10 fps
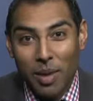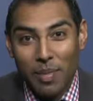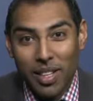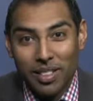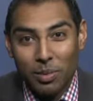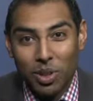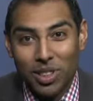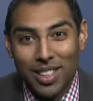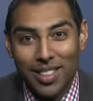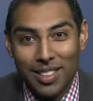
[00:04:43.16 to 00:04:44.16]
of our method will
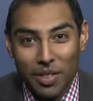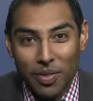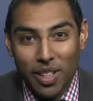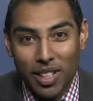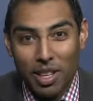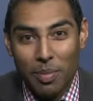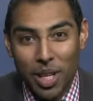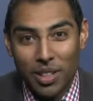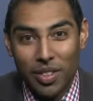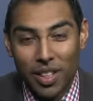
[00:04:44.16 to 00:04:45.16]
significantly
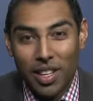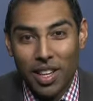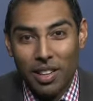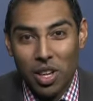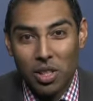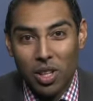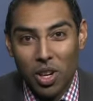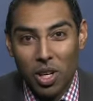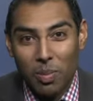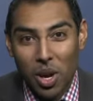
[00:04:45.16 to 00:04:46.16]
benefit those
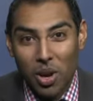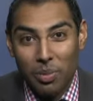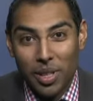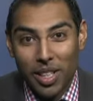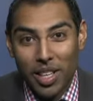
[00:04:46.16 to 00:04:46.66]
learning POEM